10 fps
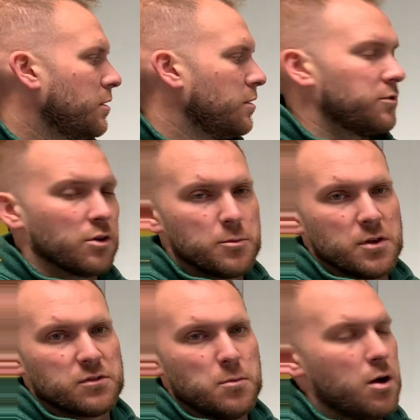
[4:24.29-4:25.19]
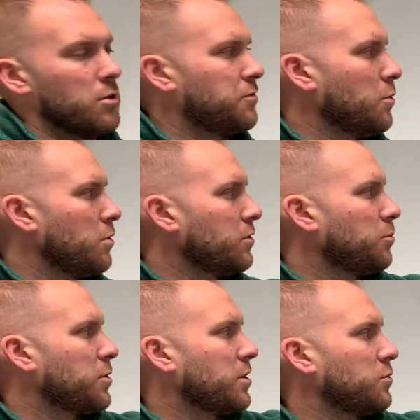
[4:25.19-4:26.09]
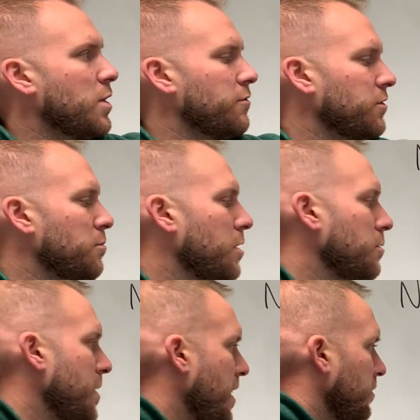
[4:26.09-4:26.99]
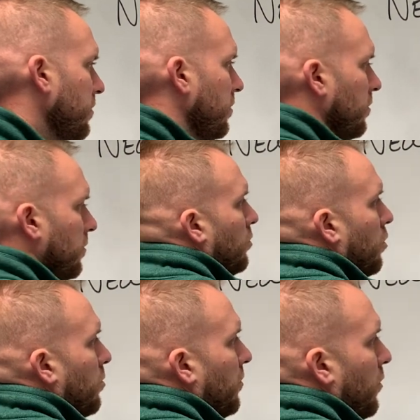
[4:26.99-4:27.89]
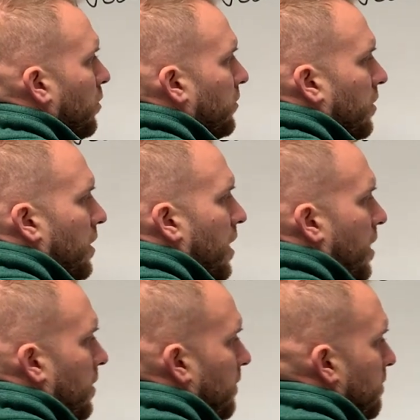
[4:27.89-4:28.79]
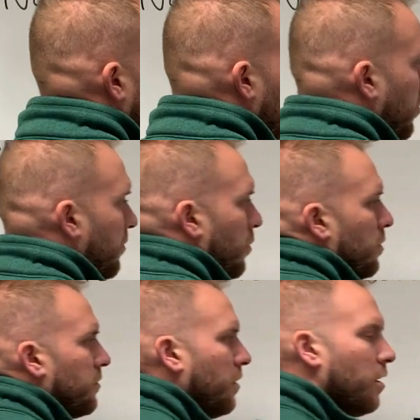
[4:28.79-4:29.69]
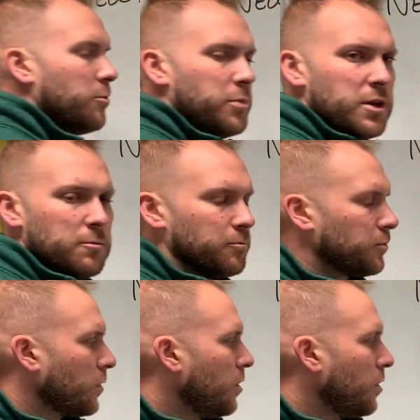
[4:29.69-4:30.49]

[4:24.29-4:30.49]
It's going to be a smaller force because we have a smaller mass. Normal force on A, normal force on B.